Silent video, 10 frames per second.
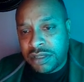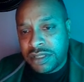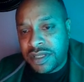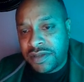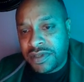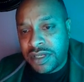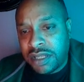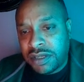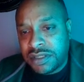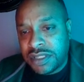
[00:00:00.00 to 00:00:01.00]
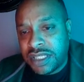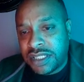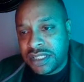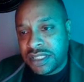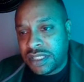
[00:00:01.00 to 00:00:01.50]

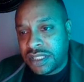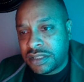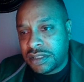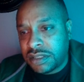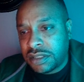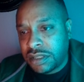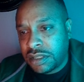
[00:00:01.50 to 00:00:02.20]
$37.86.